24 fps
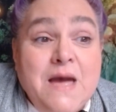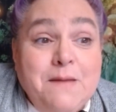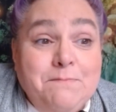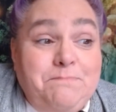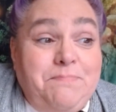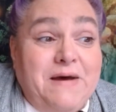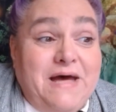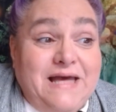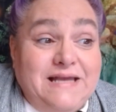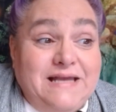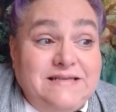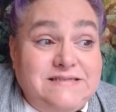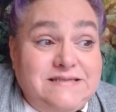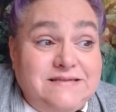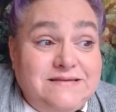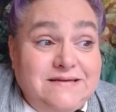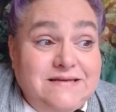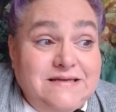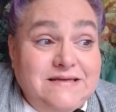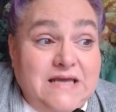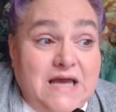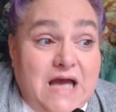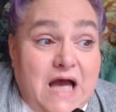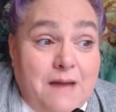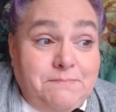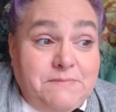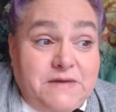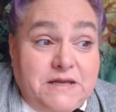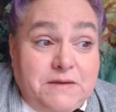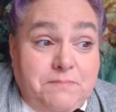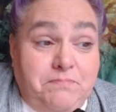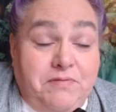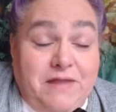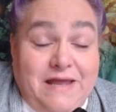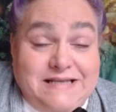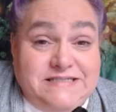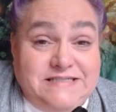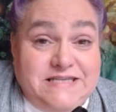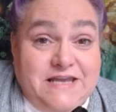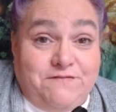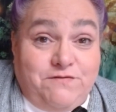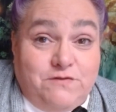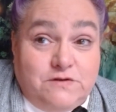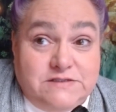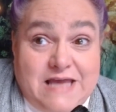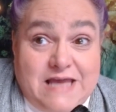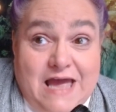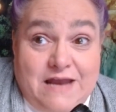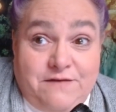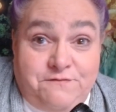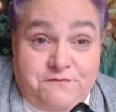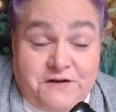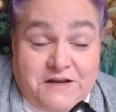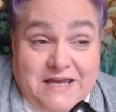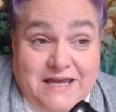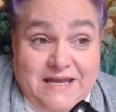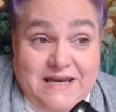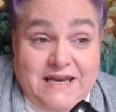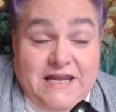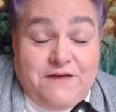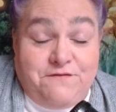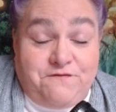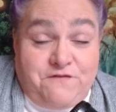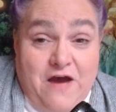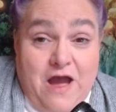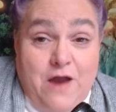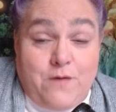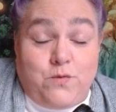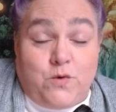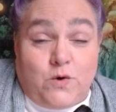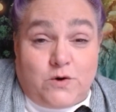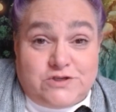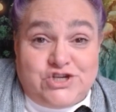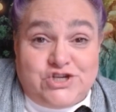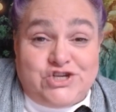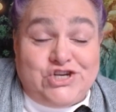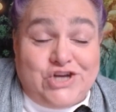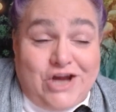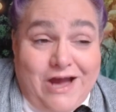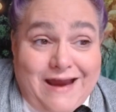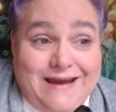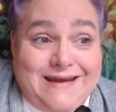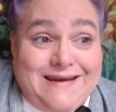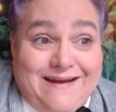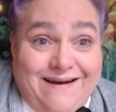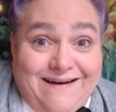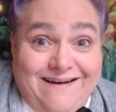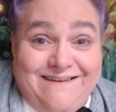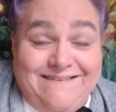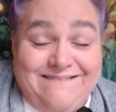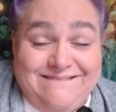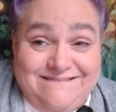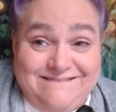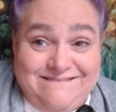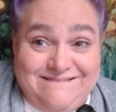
But I'm going to play devil's advocate. If I were China